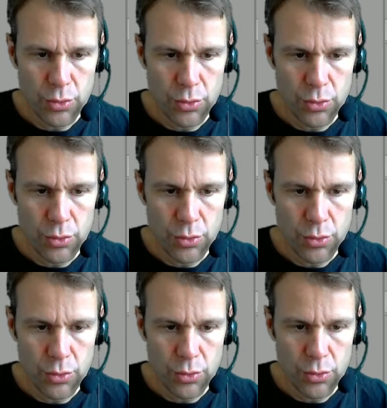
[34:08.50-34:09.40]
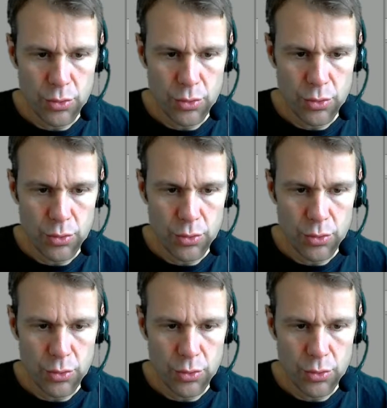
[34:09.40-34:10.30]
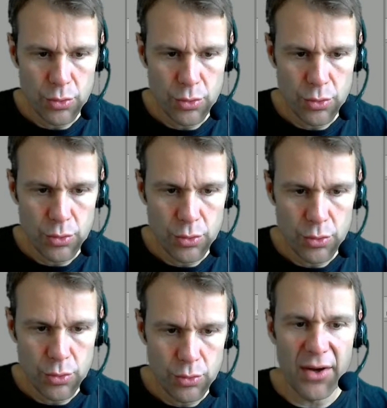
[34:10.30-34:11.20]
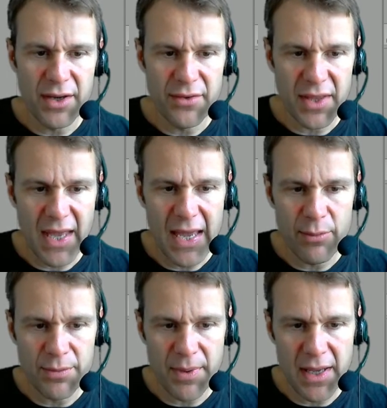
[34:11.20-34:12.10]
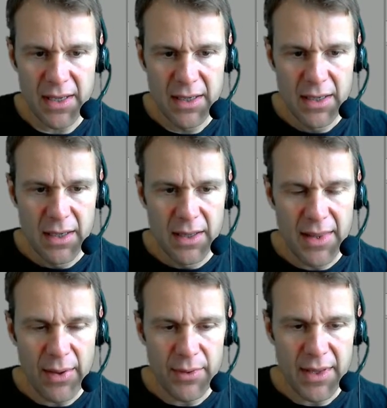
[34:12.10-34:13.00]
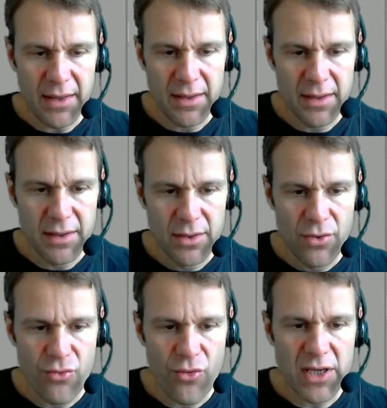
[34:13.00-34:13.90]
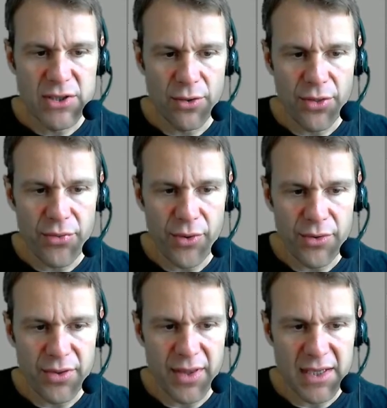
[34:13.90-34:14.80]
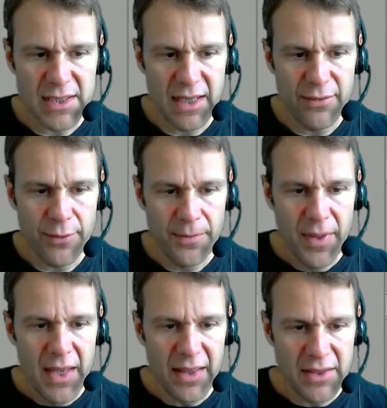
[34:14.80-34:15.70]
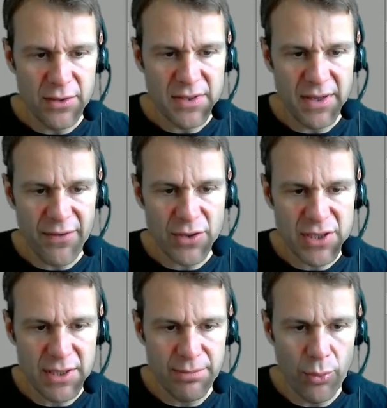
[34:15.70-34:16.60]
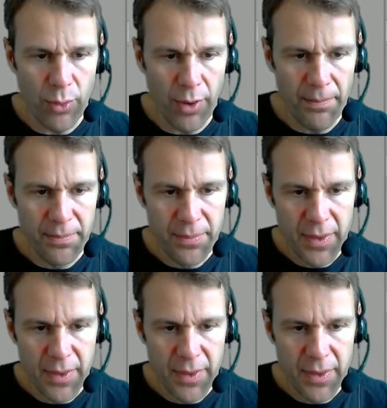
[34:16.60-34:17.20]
And press that. Doink. They both go up. And the idea of the game would be that we then race on through to the next level. Now, this is obviously a very simple one.